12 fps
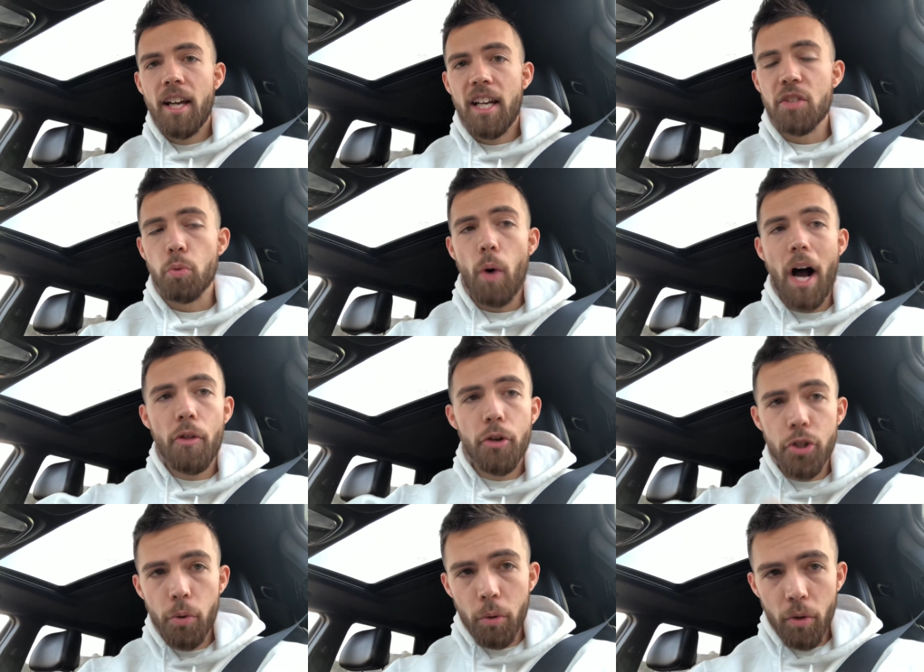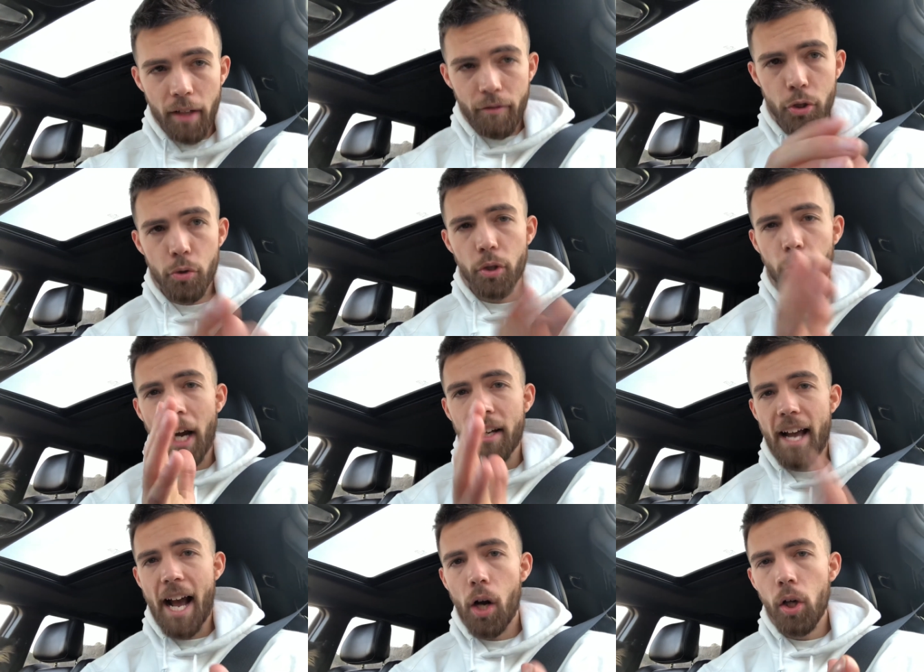is while they're doing whatever they're doing right
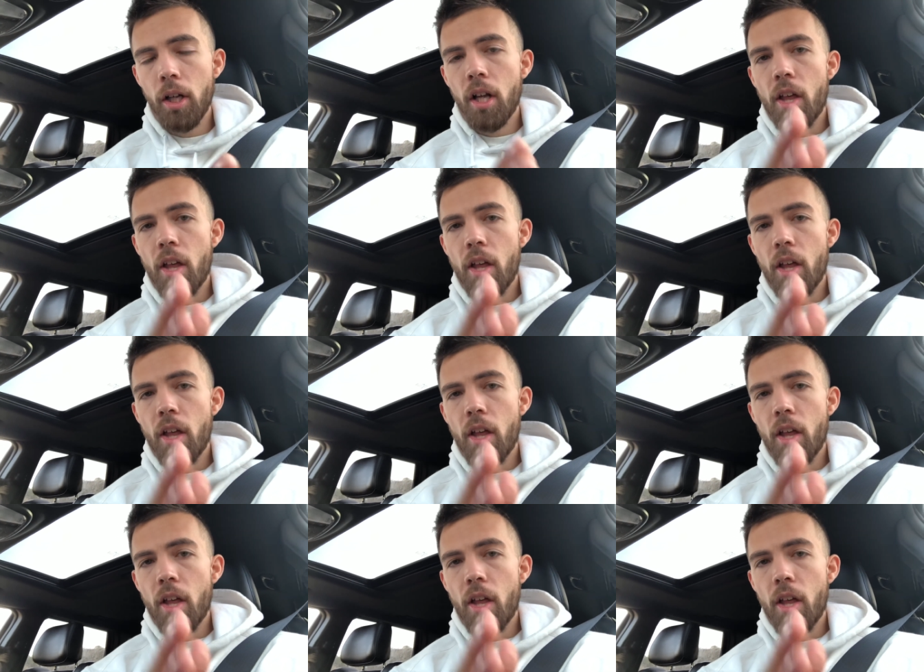now,